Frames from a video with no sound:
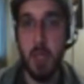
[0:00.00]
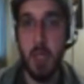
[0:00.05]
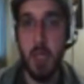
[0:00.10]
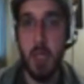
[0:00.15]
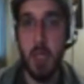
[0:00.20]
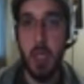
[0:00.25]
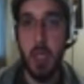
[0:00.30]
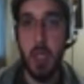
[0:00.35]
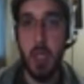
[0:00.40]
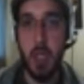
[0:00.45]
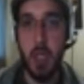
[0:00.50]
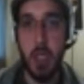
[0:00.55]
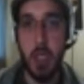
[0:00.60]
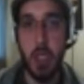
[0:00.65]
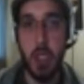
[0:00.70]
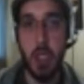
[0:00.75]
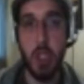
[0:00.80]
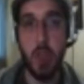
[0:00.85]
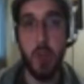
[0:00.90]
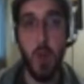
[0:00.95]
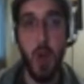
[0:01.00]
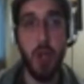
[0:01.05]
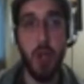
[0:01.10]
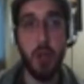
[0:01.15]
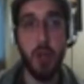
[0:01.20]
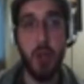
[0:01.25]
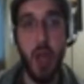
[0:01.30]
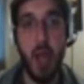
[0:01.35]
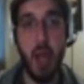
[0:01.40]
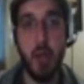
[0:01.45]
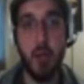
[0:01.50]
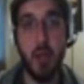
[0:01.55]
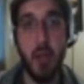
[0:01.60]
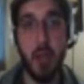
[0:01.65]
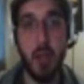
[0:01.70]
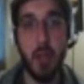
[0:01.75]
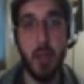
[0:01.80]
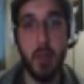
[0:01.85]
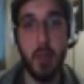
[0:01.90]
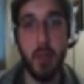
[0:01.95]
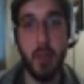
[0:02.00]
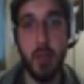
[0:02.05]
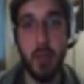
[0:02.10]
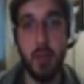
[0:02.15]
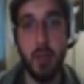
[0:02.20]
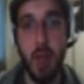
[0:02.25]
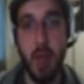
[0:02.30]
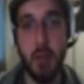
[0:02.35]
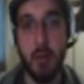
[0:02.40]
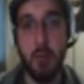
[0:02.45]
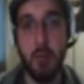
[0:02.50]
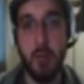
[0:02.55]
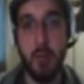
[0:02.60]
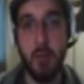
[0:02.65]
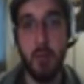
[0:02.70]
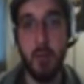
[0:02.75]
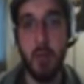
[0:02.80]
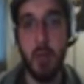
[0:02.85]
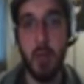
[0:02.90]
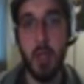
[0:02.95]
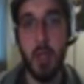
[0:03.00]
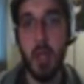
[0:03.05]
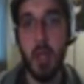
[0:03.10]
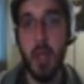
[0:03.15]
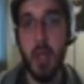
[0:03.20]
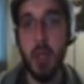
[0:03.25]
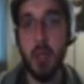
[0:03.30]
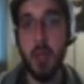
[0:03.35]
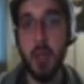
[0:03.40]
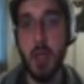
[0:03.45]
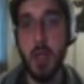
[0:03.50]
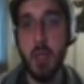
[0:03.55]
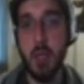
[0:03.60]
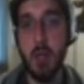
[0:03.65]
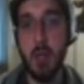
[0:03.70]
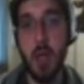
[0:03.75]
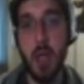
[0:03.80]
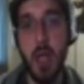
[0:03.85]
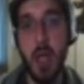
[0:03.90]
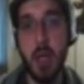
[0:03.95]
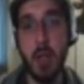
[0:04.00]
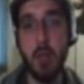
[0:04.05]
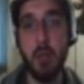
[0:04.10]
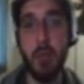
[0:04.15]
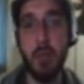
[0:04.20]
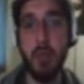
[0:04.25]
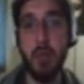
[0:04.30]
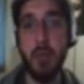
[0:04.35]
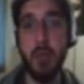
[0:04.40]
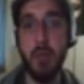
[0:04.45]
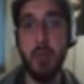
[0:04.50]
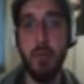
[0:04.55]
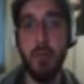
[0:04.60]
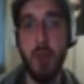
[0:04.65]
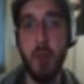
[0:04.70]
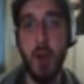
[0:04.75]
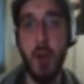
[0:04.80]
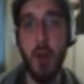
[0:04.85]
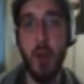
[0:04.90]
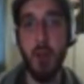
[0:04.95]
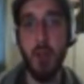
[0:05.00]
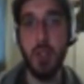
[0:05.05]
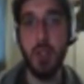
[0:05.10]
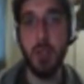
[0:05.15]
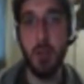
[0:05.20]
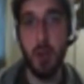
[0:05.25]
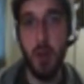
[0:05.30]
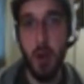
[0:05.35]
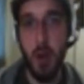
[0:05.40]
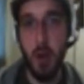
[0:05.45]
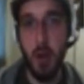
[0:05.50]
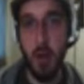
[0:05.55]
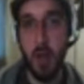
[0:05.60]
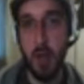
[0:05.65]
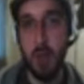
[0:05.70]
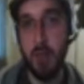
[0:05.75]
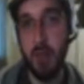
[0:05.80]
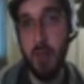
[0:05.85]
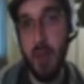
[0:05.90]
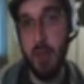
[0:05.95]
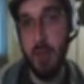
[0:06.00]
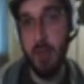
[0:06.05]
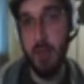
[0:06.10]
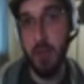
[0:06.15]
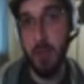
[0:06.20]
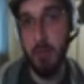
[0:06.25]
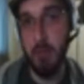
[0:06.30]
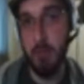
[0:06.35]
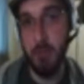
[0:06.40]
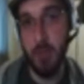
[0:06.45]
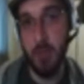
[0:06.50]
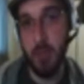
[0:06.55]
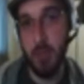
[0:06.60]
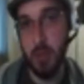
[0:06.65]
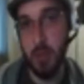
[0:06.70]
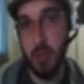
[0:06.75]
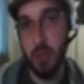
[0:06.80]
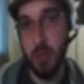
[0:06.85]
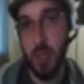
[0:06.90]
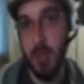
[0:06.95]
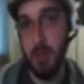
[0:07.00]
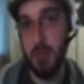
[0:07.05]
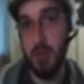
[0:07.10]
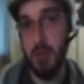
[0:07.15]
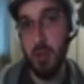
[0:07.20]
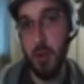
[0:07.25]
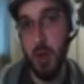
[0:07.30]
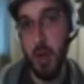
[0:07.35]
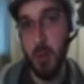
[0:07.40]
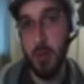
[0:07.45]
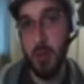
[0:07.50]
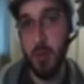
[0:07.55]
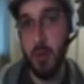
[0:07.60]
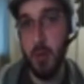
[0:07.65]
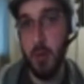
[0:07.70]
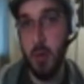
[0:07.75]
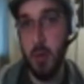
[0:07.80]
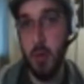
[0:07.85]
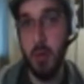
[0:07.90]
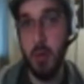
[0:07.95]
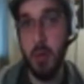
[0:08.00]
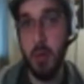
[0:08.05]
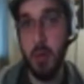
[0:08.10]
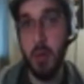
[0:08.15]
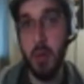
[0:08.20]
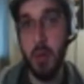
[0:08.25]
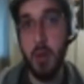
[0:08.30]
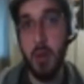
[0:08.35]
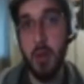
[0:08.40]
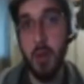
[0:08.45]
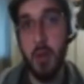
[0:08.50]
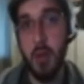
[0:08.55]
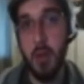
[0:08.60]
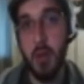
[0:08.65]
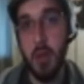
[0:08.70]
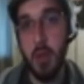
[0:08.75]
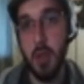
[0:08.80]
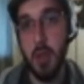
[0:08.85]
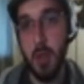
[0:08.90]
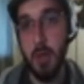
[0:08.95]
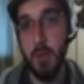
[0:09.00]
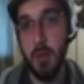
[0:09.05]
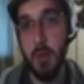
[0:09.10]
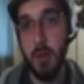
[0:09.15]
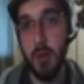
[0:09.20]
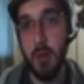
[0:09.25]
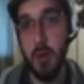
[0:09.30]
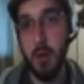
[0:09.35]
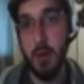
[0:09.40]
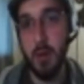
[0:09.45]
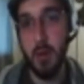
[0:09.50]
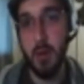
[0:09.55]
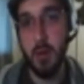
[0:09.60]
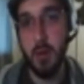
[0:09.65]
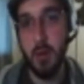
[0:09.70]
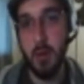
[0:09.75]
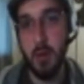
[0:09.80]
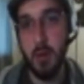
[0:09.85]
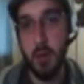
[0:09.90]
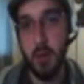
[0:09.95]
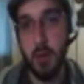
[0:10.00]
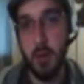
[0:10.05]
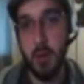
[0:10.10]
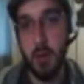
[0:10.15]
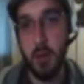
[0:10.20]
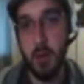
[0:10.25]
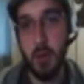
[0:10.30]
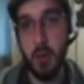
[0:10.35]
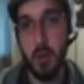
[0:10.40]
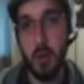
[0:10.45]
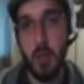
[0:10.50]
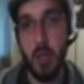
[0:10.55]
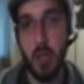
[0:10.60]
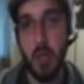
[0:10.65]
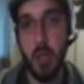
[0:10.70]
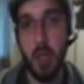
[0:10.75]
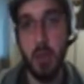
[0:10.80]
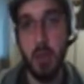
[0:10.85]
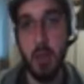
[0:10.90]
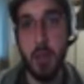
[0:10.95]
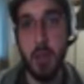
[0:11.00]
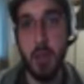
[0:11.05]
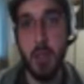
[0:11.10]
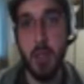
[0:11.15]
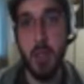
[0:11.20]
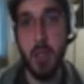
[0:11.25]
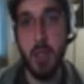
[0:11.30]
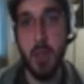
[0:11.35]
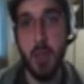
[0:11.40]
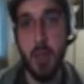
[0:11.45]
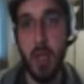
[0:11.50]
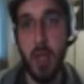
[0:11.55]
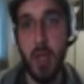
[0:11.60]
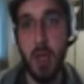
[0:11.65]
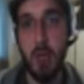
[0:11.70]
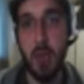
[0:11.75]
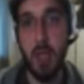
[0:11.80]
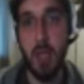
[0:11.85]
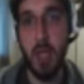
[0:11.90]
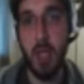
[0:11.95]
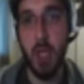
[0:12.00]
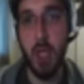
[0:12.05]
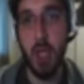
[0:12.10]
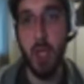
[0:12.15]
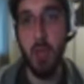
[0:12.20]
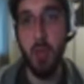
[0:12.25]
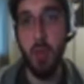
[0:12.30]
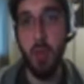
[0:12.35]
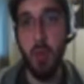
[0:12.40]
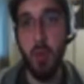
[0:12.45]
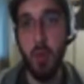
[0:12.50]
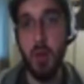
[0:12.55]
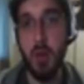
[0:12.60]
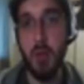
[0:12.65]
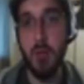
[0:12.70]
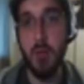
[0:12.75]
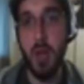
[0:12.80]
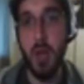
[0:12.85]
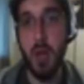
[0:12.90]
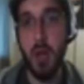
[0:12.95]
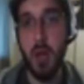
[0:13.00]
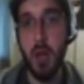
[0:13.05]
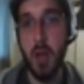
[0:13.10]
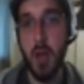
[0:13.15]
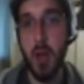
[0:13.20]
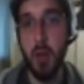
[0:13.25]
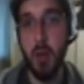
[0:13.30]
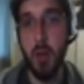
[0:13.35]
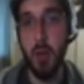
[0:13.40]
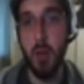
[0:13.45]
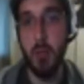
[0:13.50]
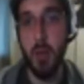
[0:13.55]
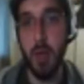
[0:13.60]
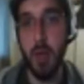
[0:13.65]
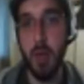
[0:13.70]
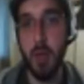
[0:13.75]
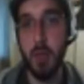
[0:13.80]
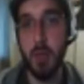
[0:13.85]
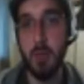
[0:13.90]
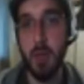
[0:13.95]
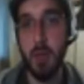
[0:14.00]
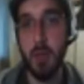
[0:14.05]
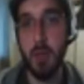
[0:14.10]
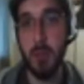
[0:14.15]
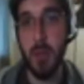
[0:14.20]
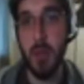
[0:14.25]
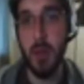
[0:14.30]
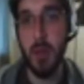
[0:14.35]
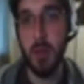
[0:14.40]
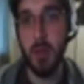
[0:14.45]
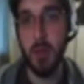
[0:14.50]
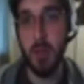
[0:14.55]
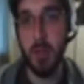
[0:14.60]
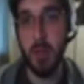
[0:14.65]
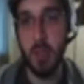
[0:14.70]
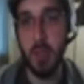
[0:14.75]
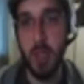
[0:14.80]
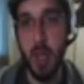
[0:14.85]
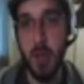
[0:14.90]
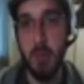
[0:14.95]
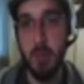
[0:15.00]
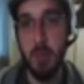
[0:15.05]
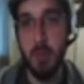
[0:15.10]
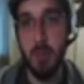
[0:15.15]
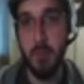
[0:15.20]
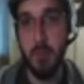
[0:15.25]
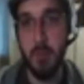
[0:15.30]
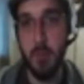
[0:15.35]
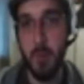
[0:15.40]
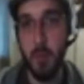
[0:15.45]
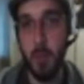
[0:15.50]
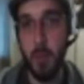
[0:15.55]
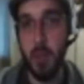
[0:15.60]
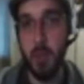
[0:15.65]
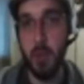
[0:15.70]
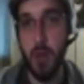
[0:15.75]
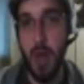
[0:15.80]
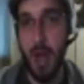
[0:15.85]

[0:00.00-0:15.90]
Because she's water dragon. I thought she was just dragon. So let's go ahead and put Armstrong, not Phanpy, because his name is Armstrong, up front. And let's see, do we have any regular berries in this game? We do not.